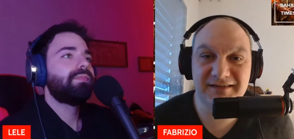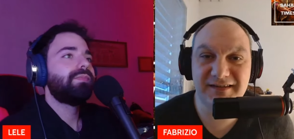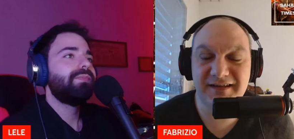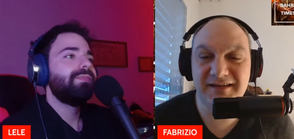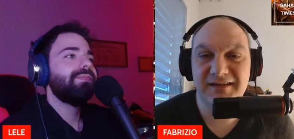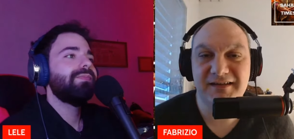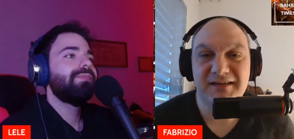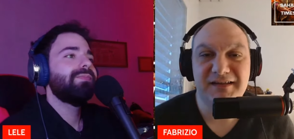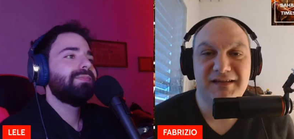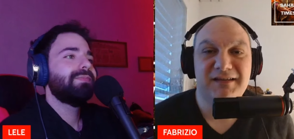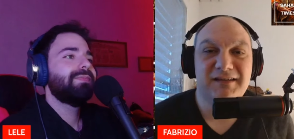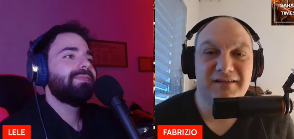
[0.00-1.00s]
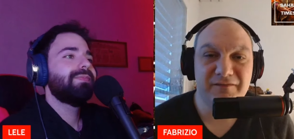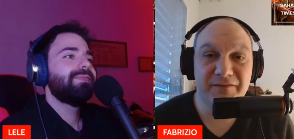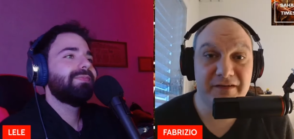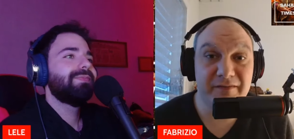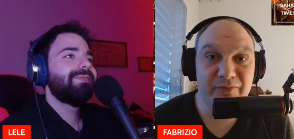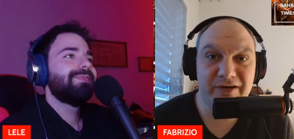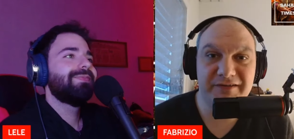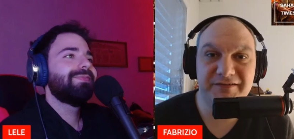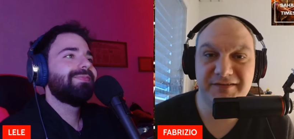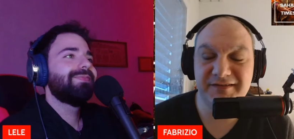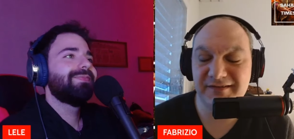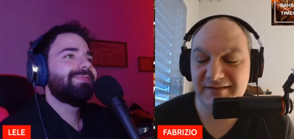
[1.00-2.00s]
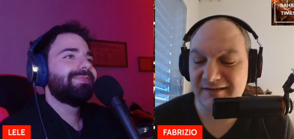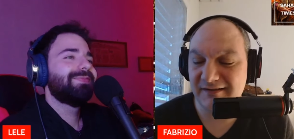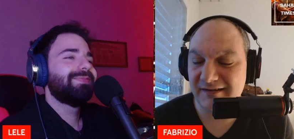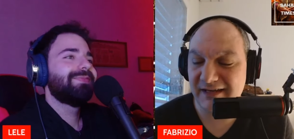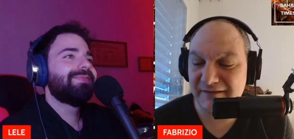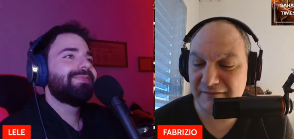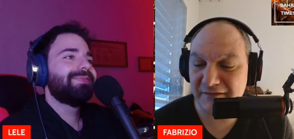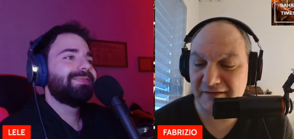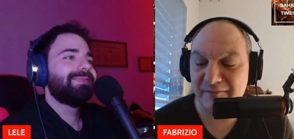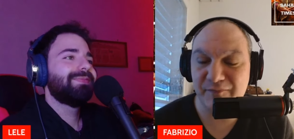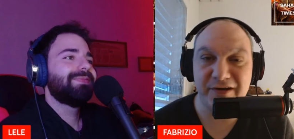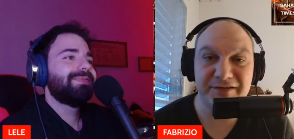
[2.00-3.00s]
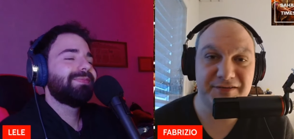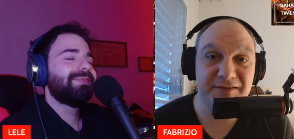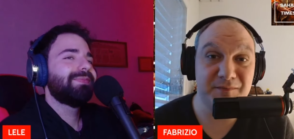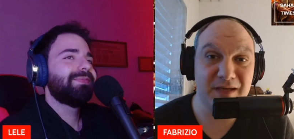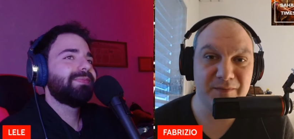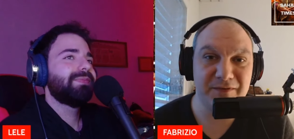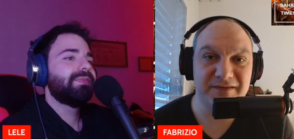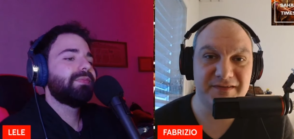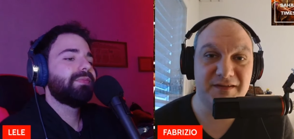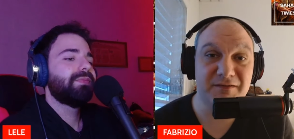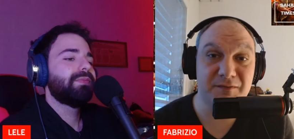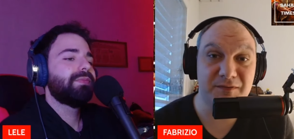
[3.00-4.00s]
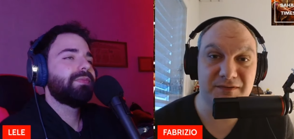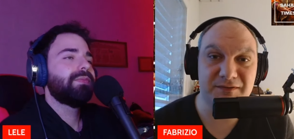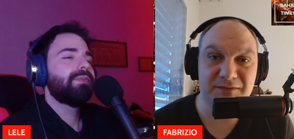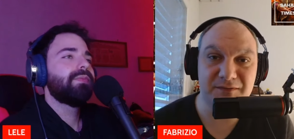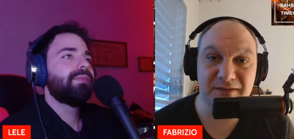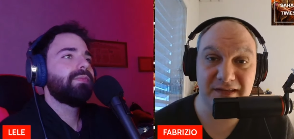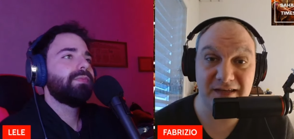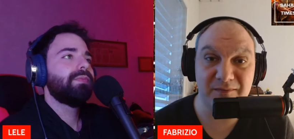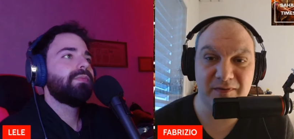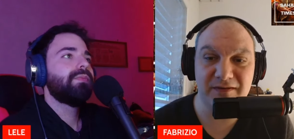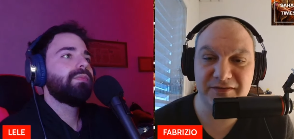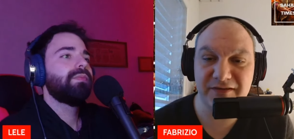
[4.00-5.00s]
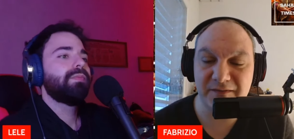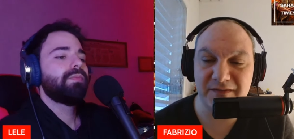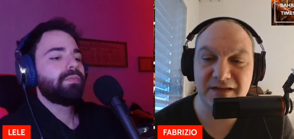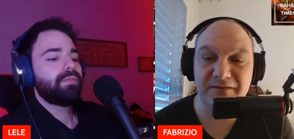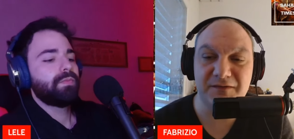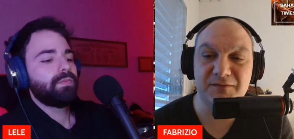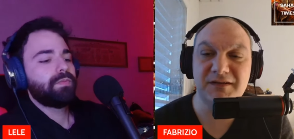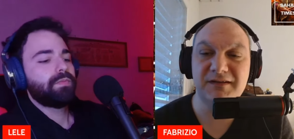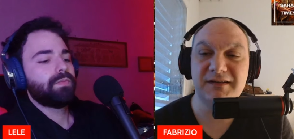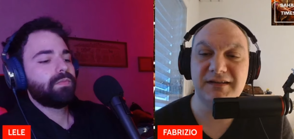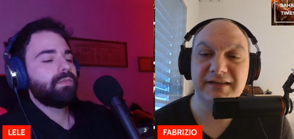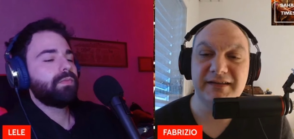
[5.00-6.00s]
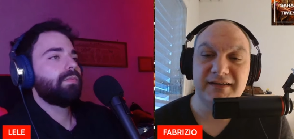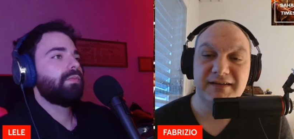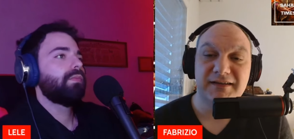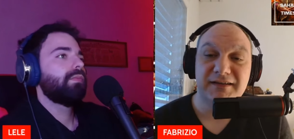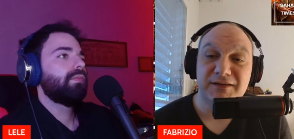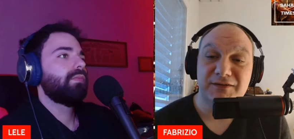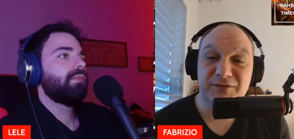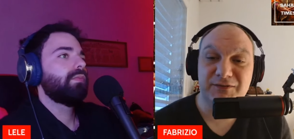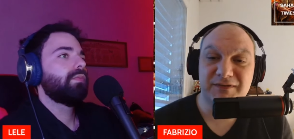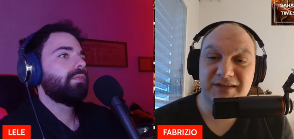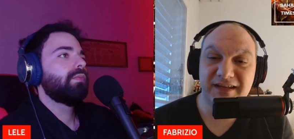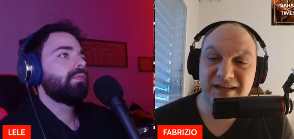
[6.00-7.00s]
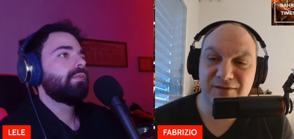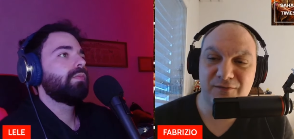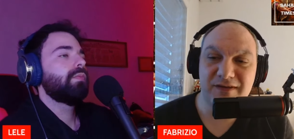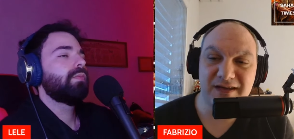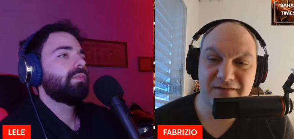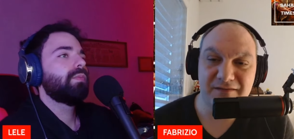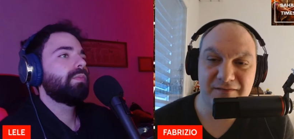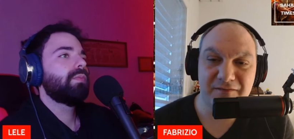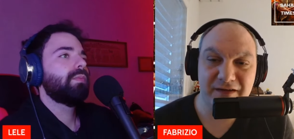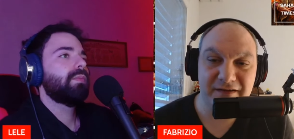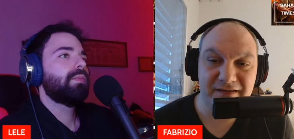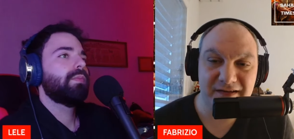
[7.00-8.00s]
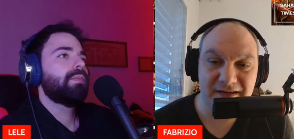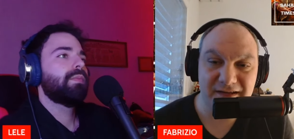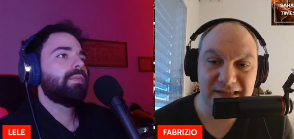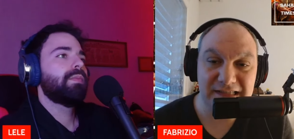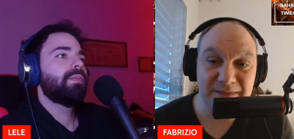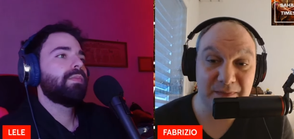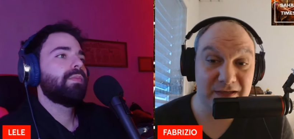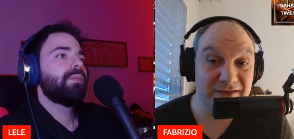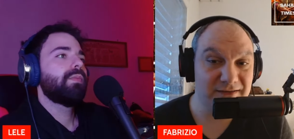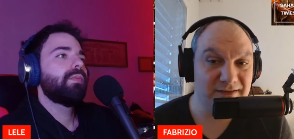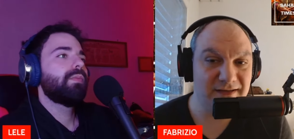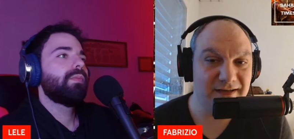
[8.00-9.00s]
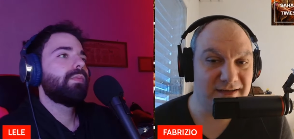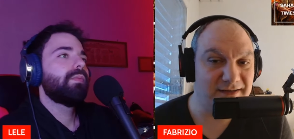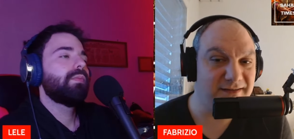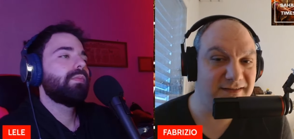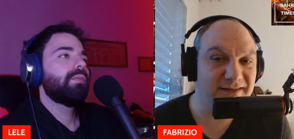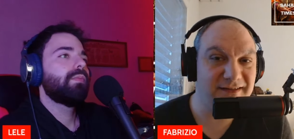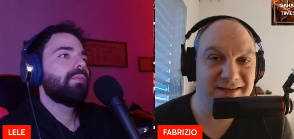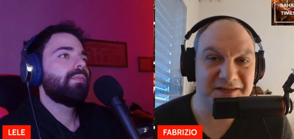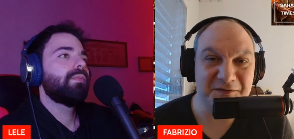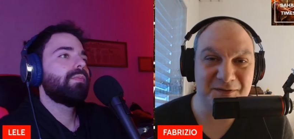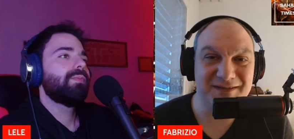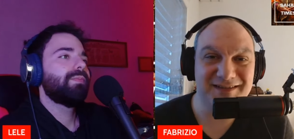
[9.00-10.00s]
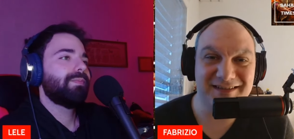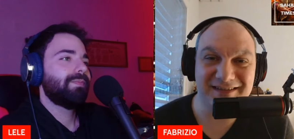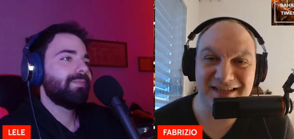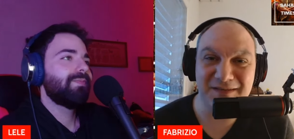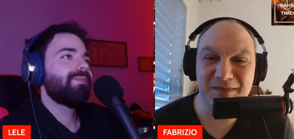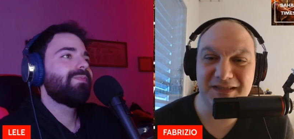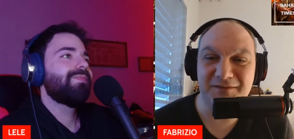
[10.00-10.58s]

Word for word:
Speaker 1: that very precious uh, have very precious memories that we want to keep and share with everyone. So today we have a very special auntie. I will say the name at the